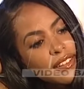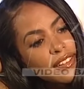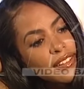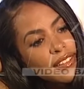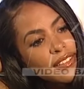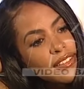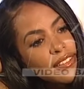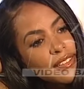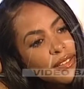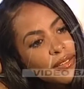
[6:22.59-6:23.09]

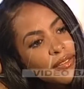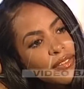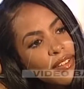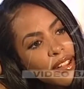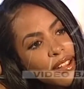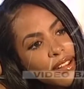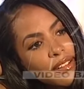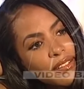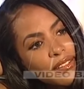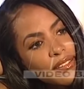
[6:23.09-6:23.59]
and so
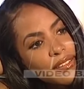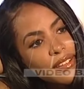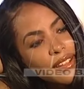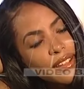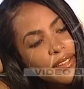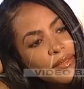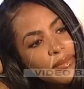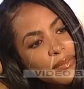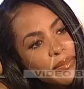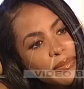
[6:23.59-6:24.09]
far
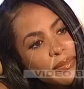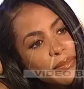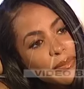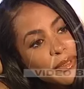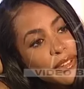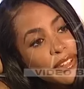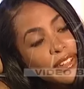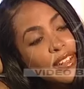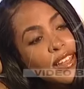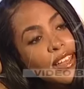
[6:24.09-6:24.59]
I'm
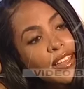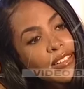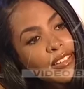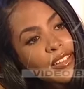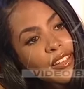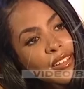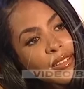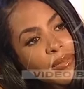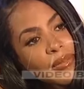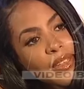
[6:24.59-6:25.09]
realizing
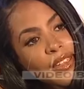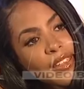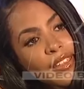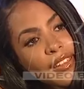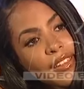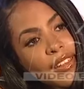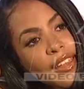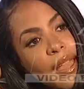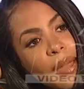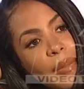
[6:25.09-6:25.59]
it and making
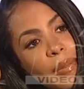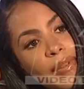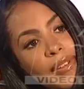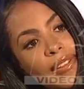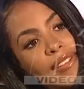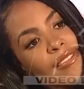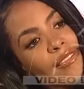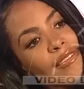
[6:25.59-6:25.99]
it happen.